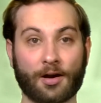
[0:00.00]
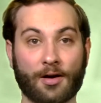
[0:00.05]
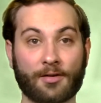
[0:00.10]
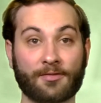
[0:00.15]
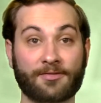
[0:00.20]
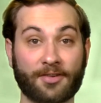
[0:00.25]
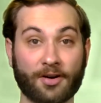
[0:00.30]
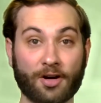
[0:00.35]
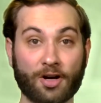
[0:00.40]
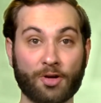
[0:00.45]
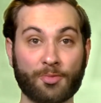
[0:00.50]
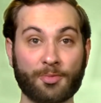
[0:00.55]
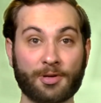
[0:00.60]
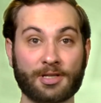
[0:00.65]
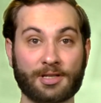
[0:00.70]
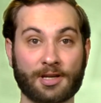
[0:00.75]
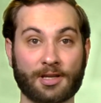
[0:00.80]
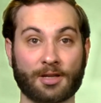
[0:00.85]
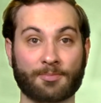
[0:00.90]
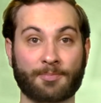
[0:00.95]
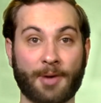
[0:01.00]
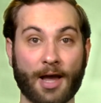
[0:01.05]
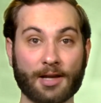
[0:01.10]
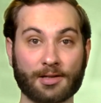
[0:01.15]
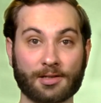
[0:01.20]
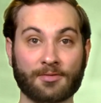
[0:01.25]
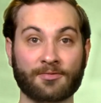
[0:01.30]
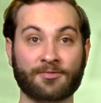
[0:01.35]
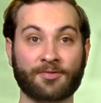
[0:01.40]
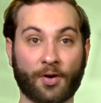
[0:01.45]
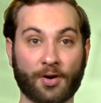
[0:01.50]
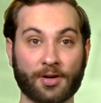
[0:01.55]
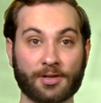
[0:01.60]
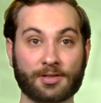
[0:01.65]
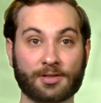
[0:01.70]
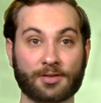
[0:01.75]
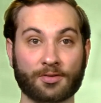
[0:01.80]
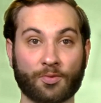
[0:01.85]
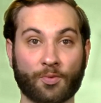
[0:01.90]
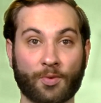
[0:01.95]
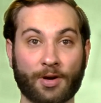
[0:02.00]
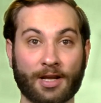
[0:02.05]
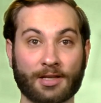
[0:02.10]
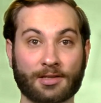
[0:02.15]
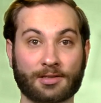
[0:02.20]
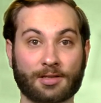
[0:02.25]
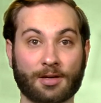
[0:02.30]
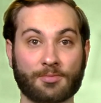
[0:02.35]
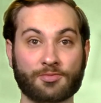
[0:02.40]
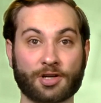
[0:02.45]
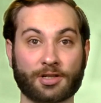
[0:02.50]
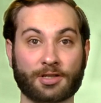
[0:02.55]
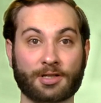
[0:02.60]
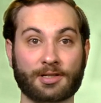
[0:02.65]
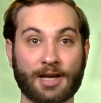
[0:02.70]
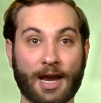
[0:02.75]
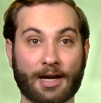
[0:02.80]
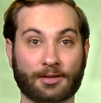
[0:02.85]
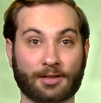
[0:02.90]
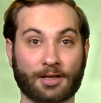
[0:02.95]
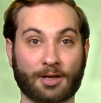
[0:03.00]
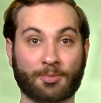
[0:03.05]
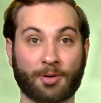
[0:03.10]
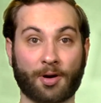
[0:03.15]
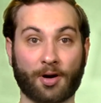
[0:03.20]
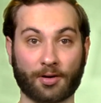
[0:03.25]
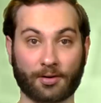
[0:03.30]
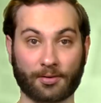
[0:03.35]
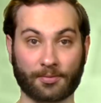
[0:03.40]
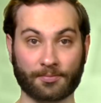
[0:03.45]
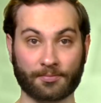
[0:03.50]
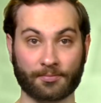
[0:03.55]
A verb is in the passive voice when its subject is acted upon.